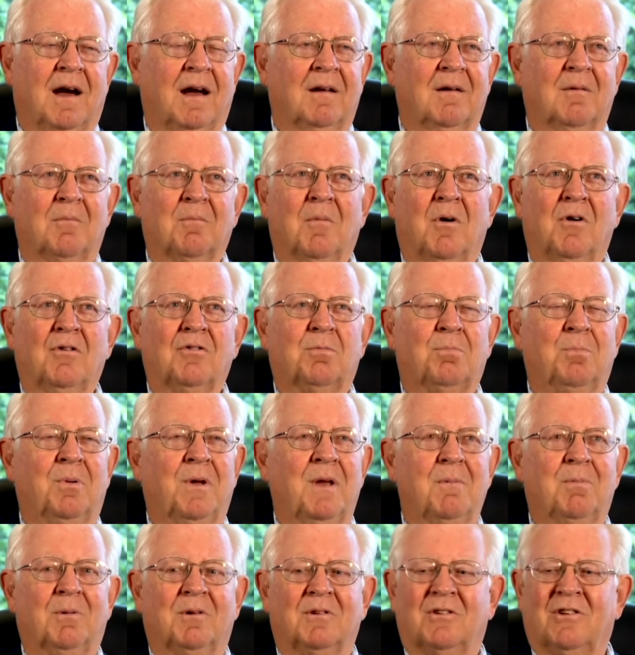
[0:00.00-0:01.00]
Most
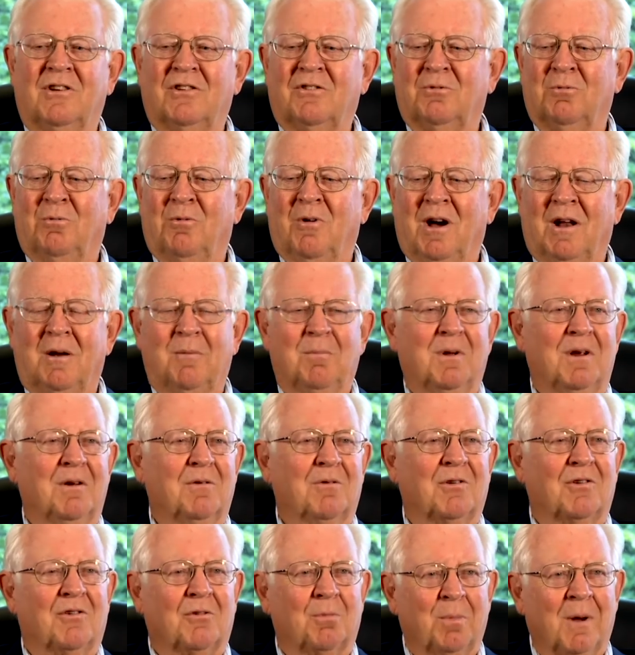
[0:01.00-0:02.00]
people just want to be
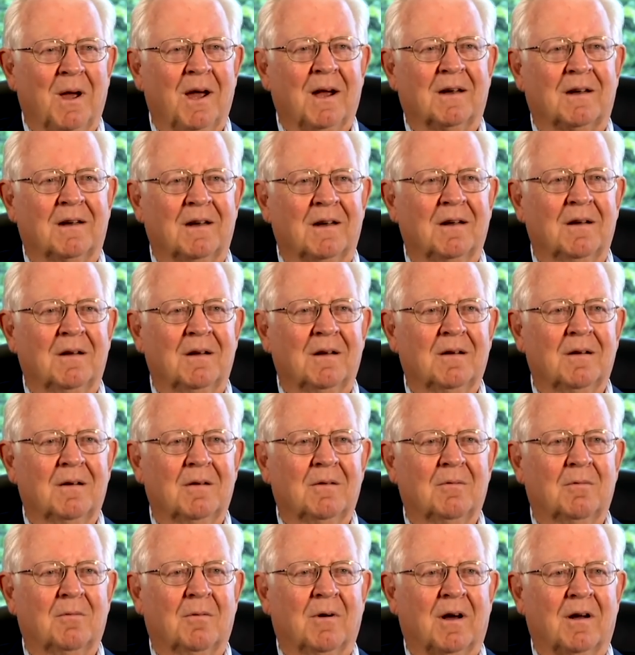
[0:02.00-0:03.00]
respected,
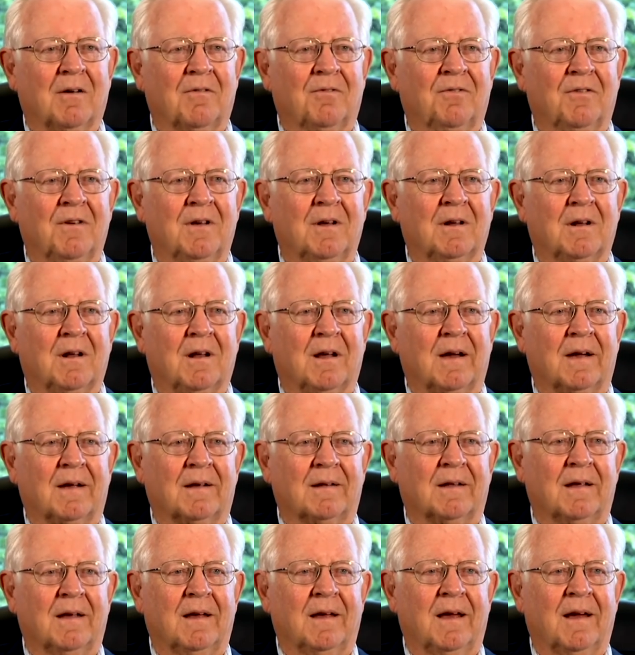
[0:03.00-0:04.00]
want to feel like
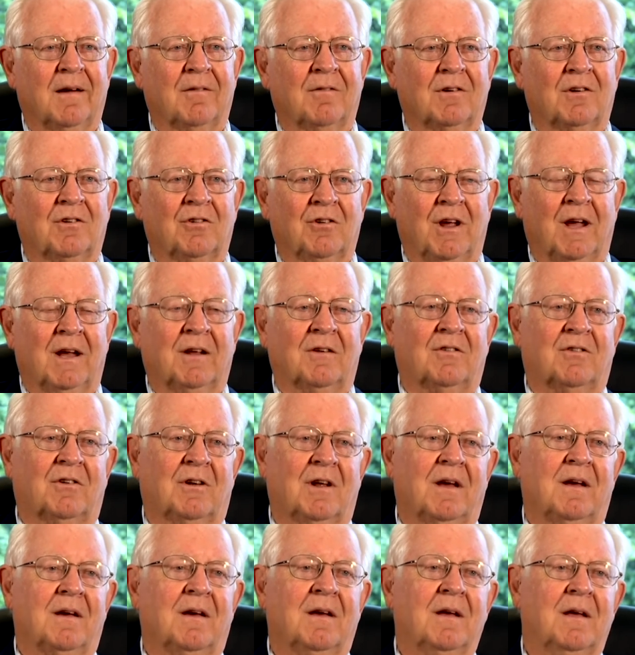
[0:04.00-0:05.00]
they have a chance
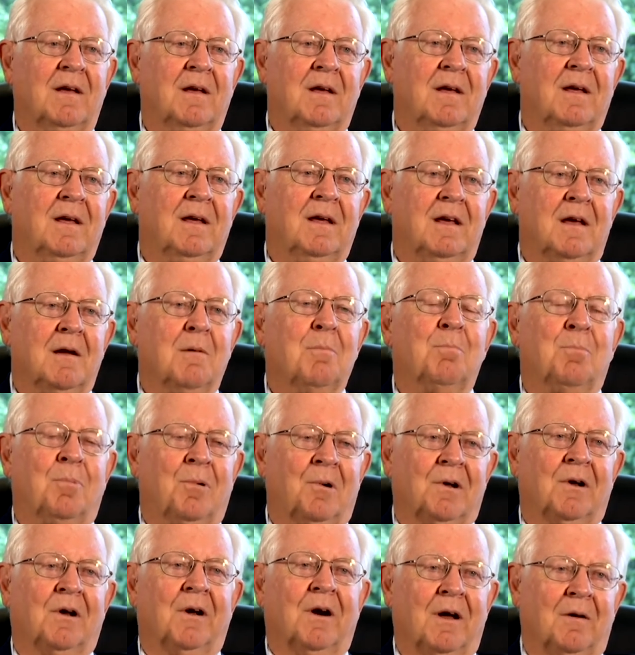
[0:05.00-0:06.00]
to
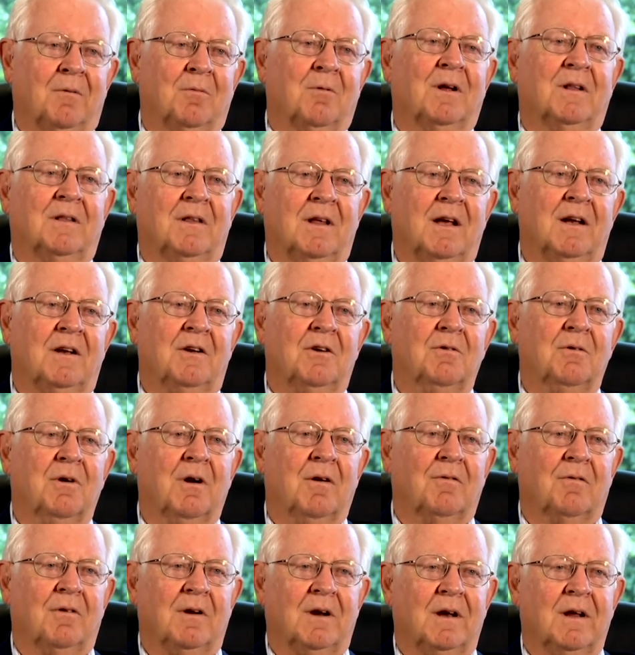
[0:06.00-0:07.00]
input on what they do
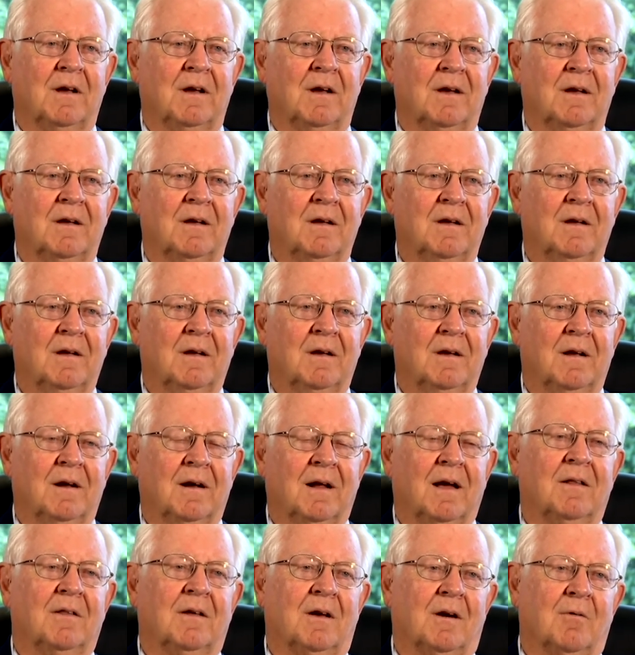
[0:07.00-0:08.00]
every day. And
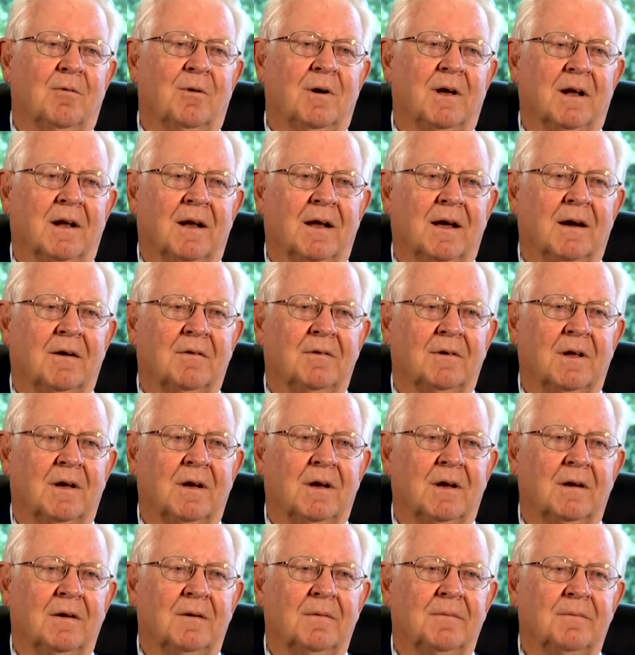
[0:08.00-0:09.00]
I think we allowed
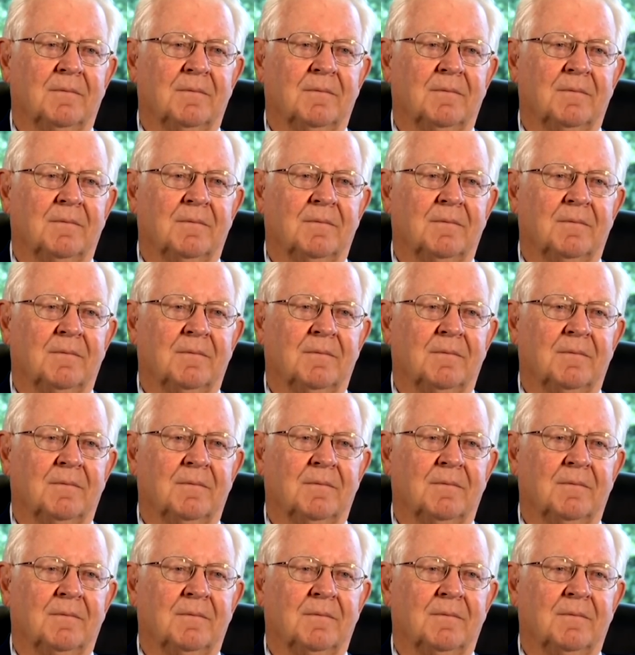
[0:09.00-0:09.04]
that.